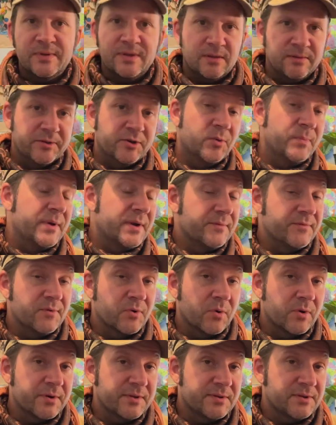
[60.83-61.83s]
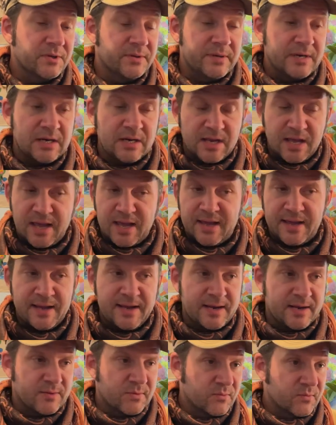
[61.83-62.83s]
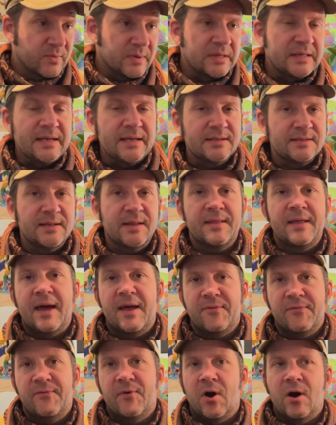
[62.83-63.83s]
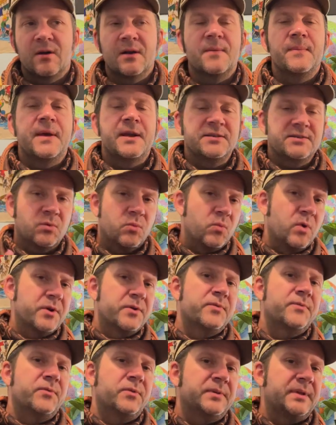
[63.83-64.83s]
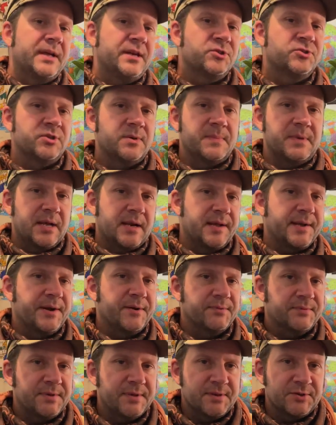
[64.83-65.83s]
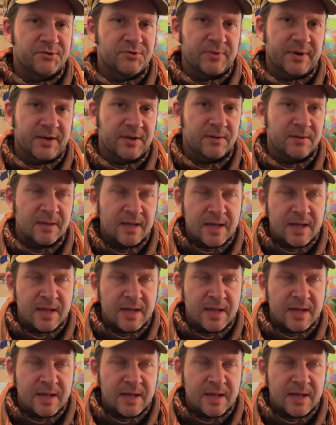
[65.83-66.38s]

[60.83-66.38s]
with a little bit of north to it. It really isn't that far. It makes a wonderful day trip getting out to the trail.